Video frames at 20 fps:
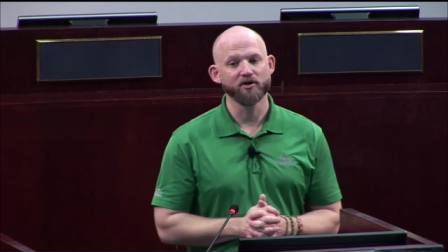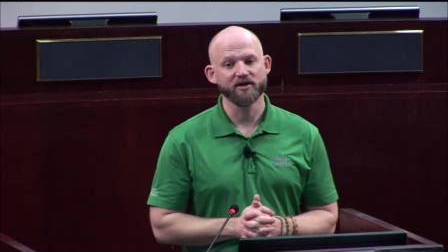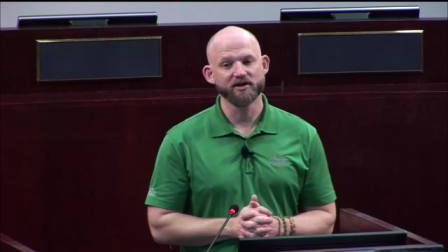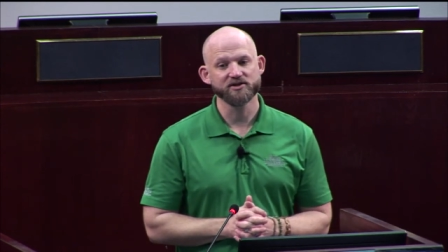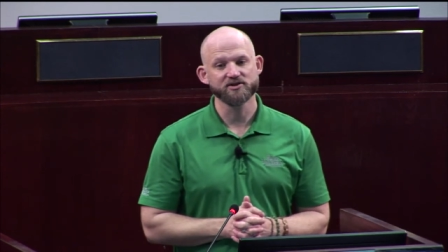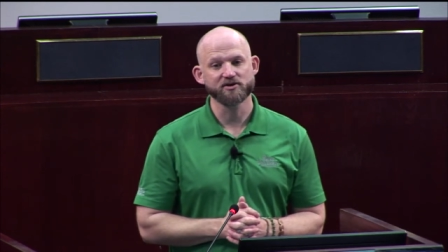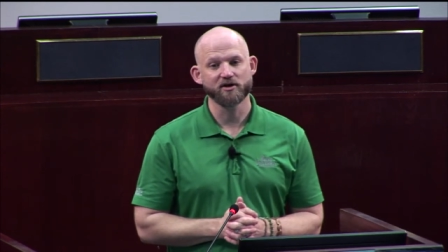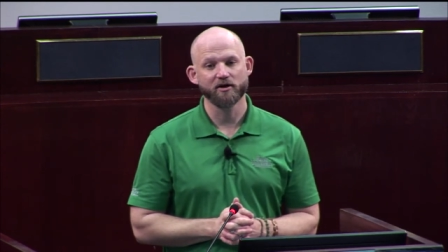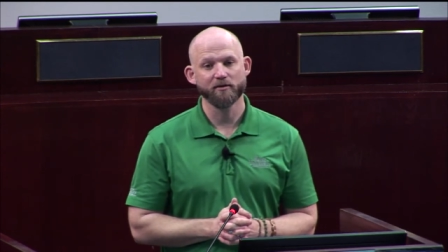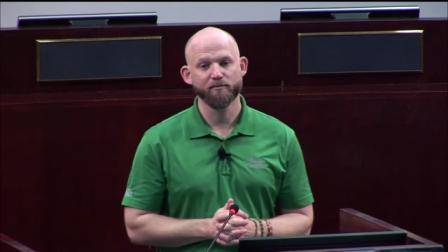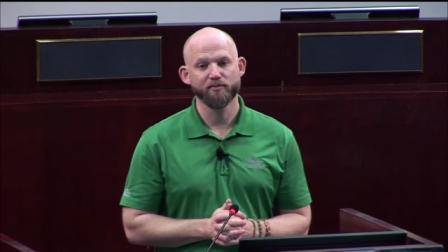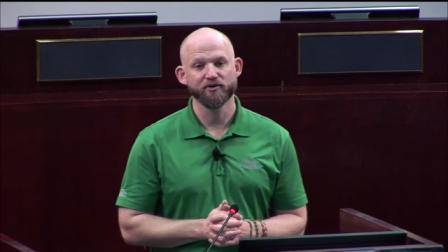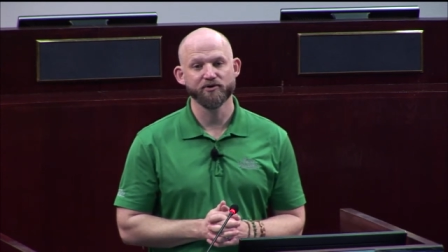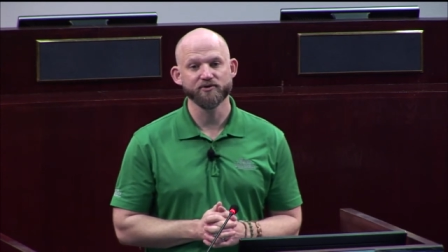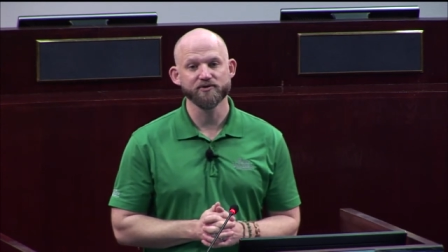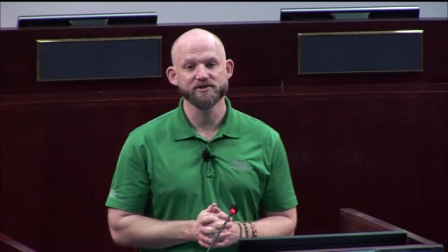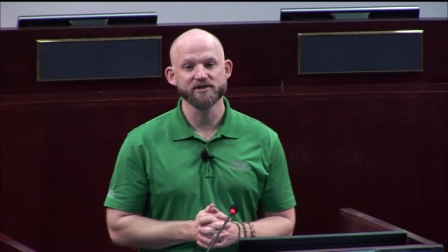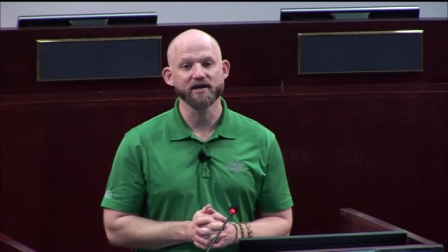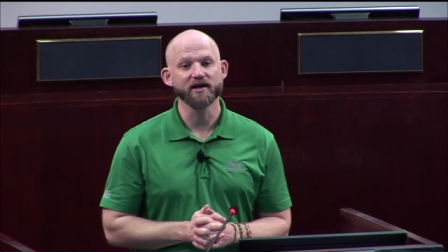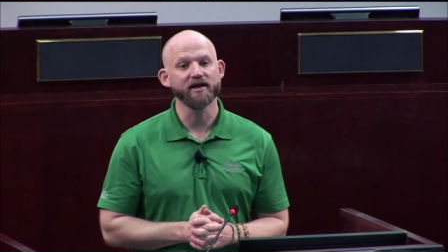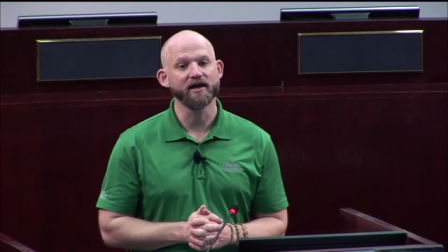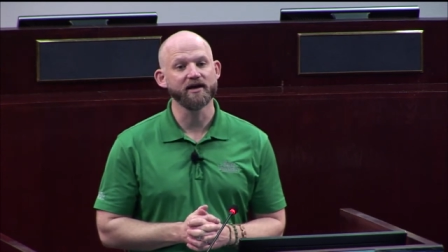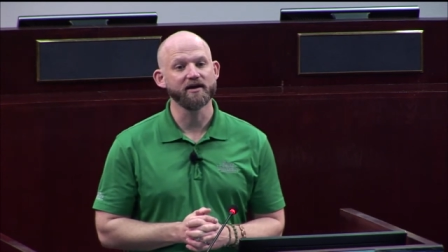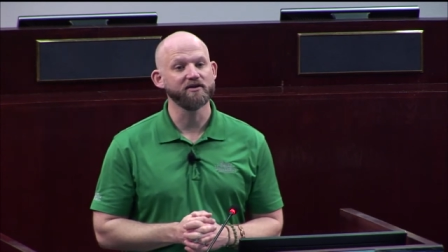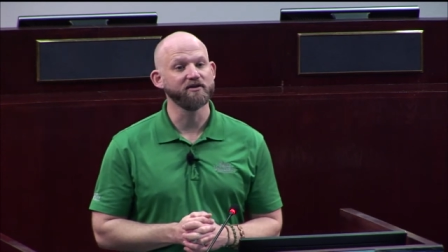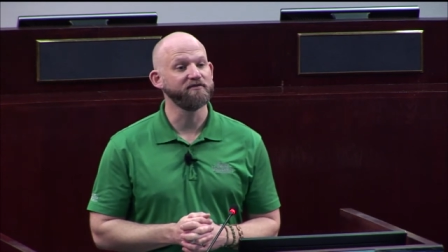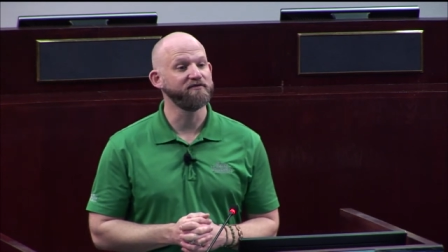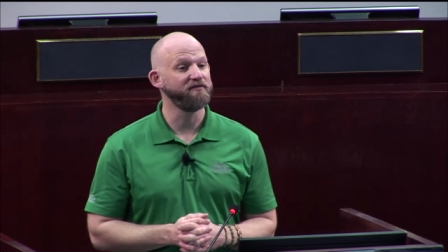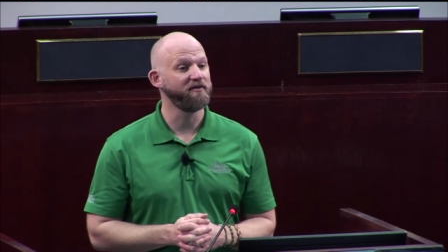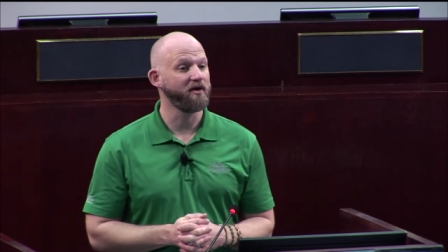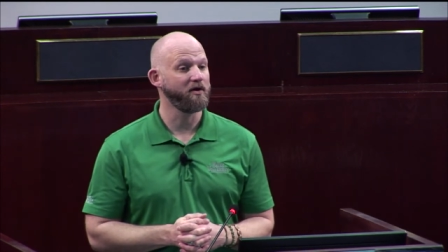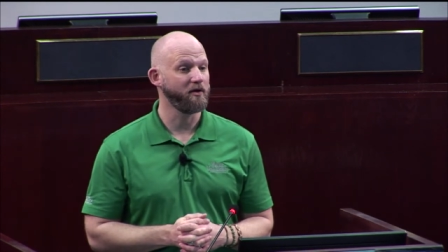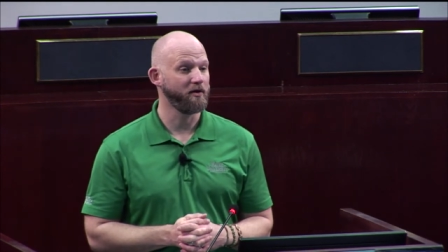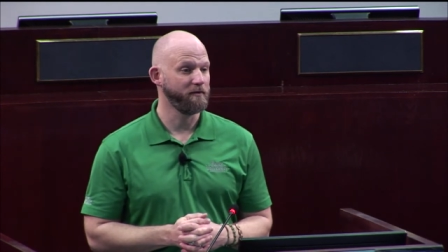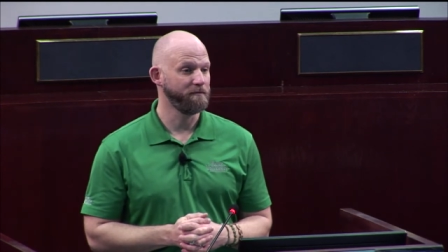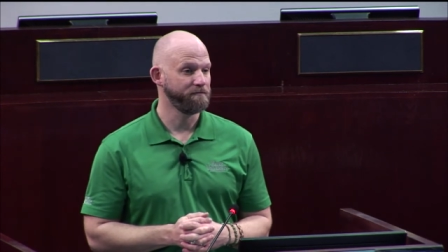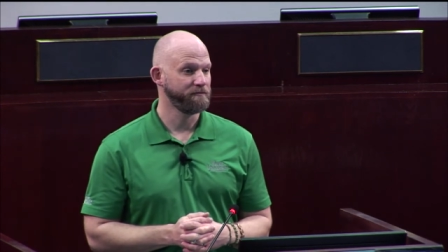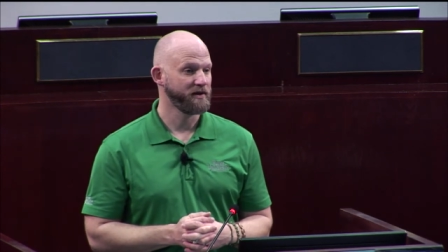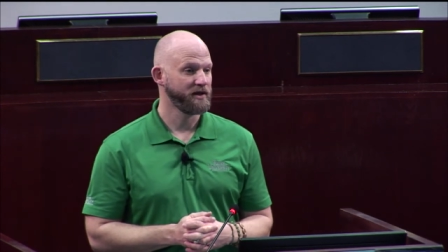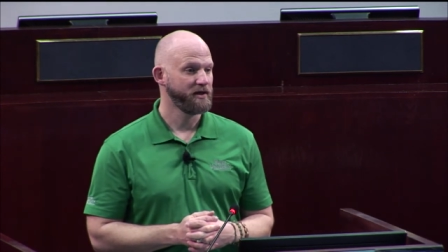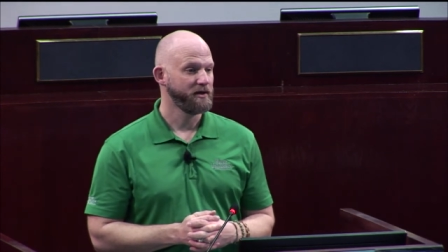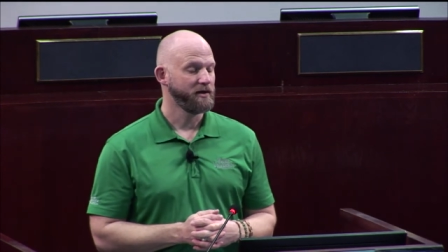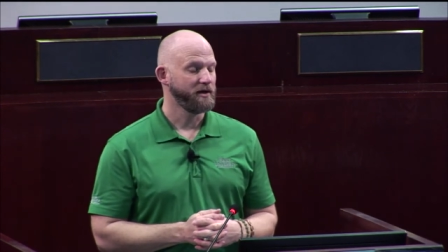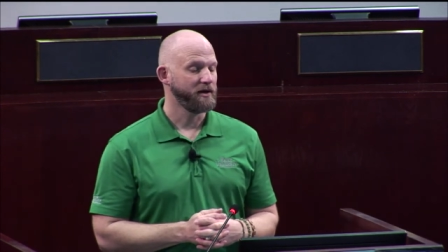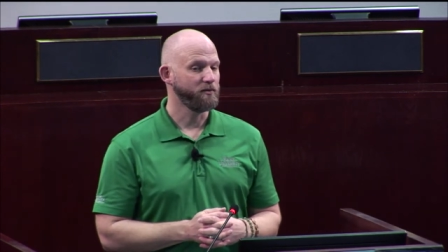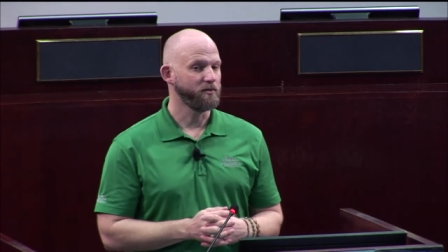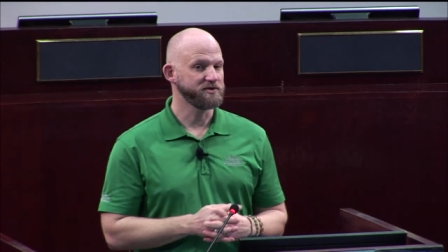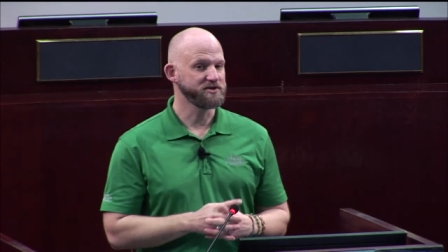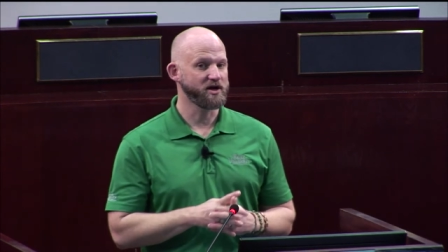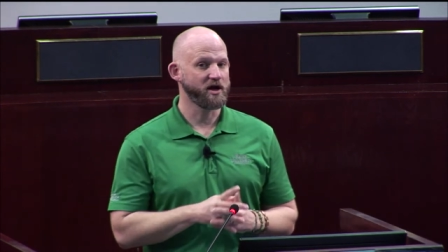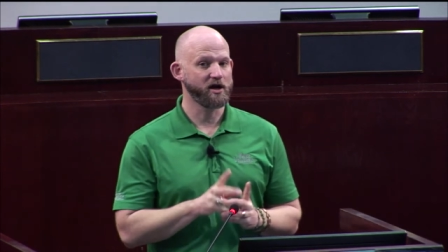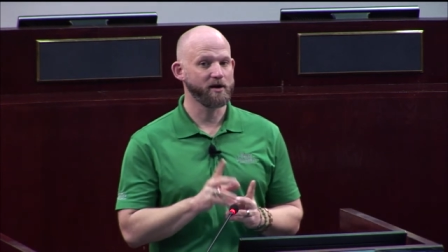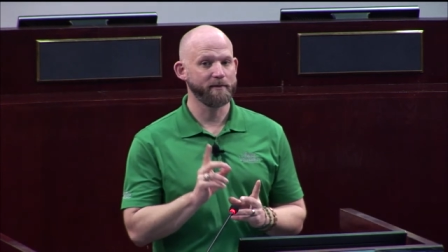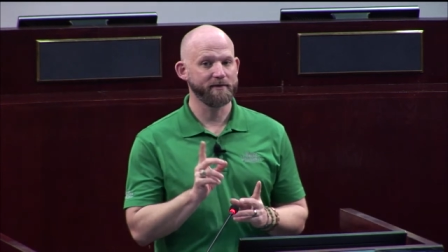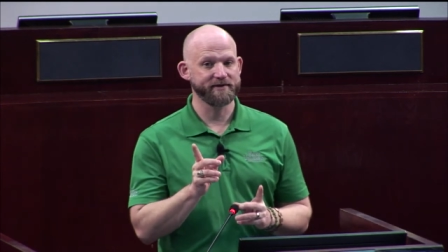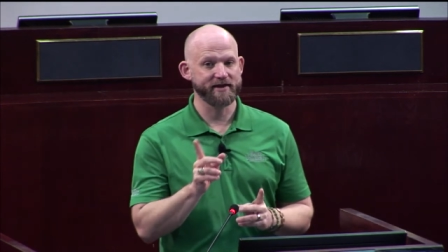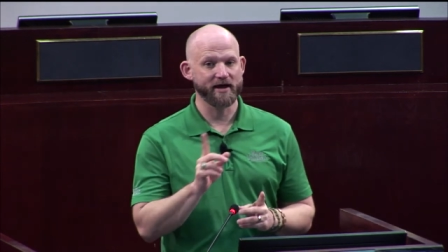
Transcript: and it started producing again in the fall. And we'll talk about